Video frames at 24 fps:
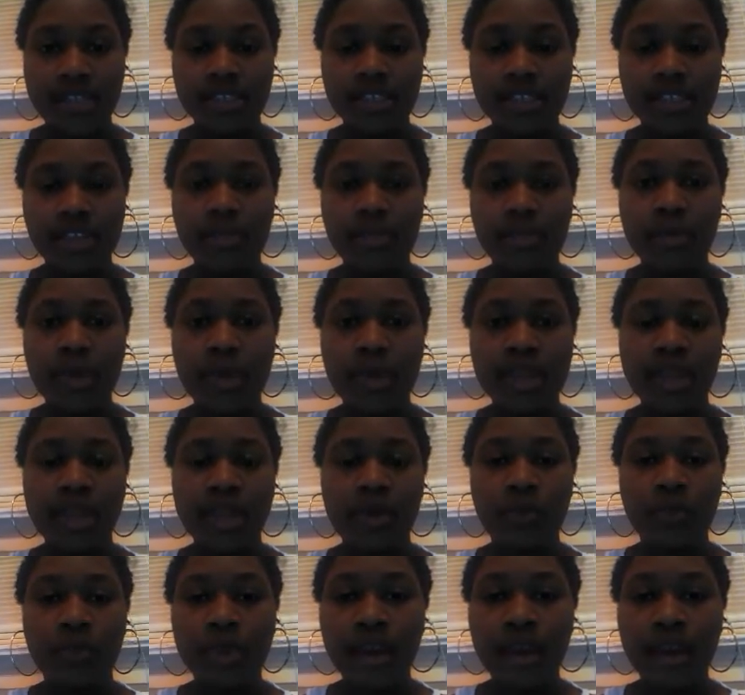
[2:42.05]
to the point
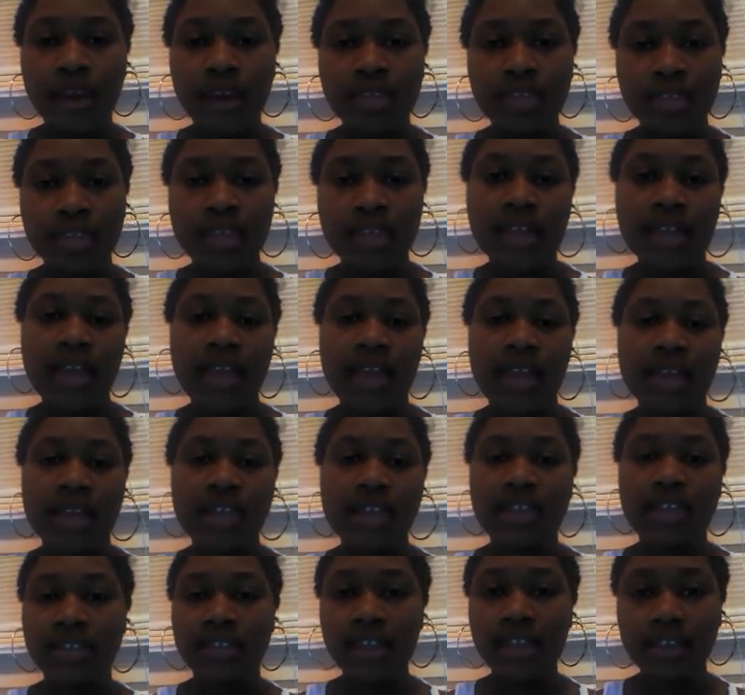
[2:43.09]
that we are looking at
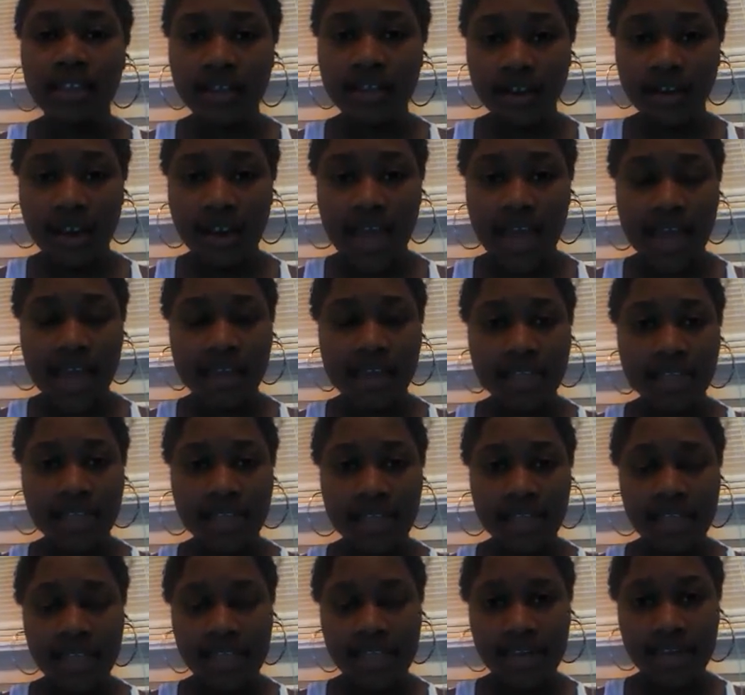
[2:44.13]
each other as
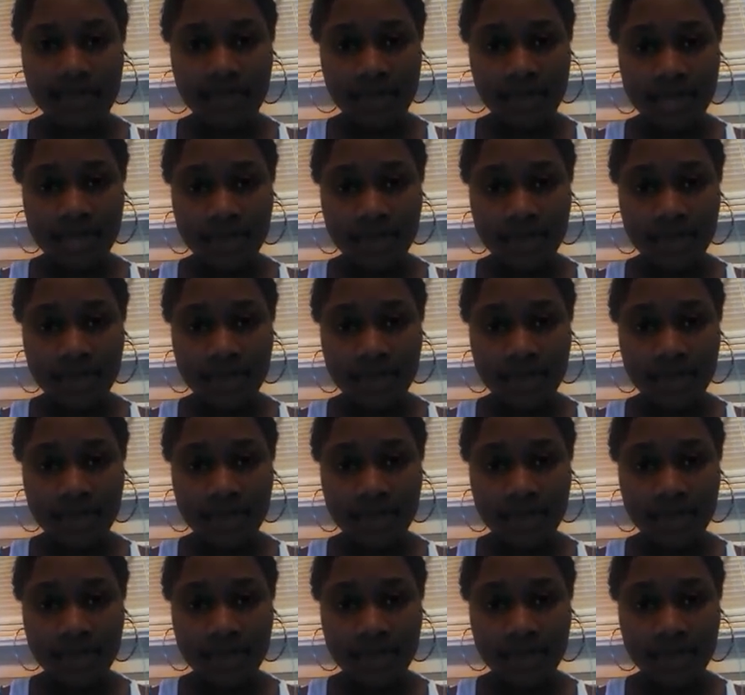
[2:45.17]
the enemy.